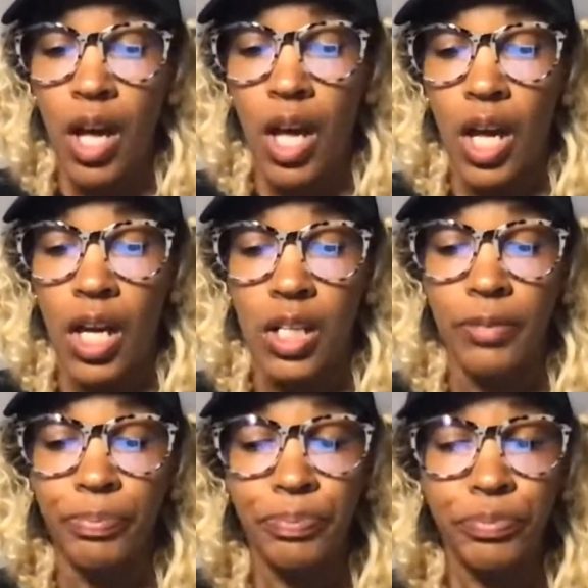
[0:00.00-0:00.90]

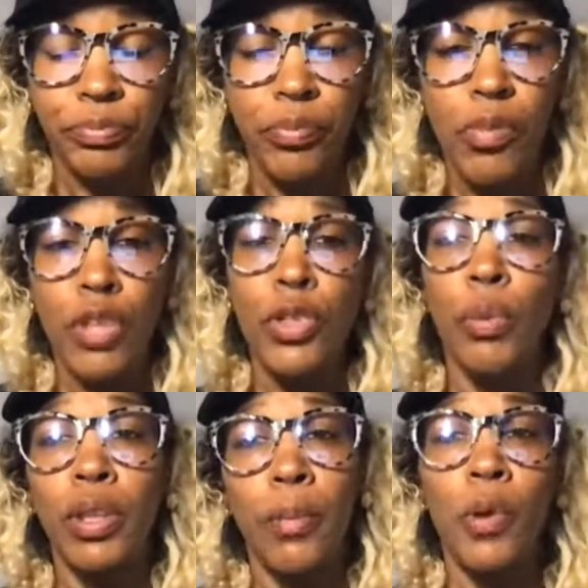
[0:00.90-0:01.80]
Um, so
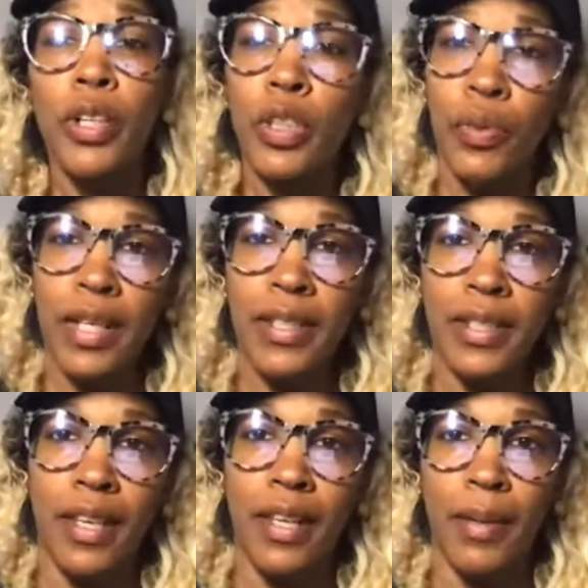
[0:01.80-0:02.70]
with the mortgage rates
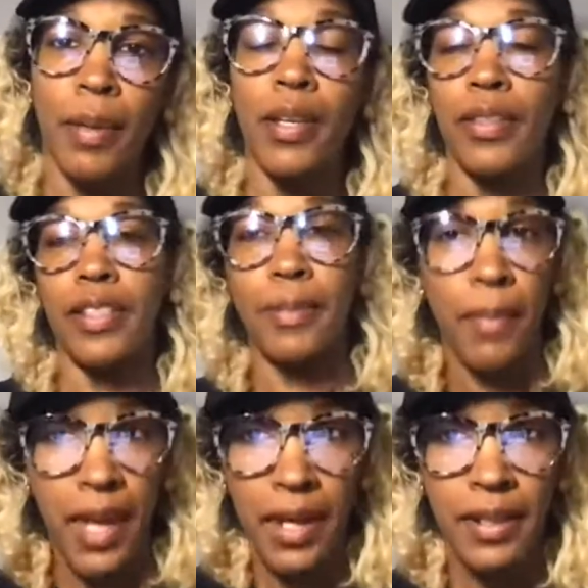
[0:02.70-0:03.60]
up, the
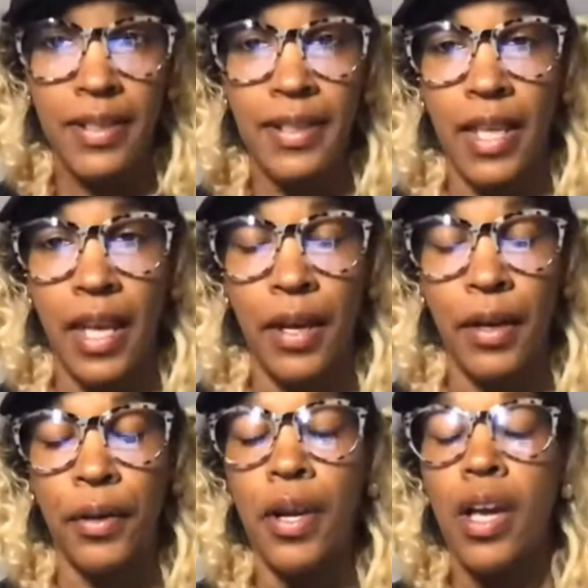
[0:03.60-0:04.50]
demand is
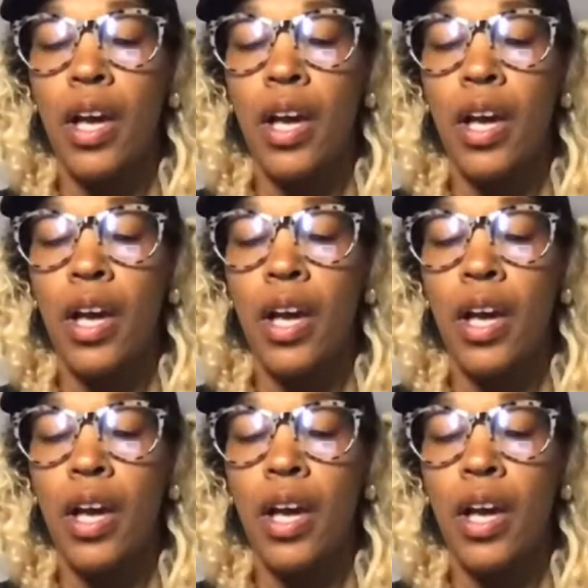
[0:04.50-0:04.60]
there.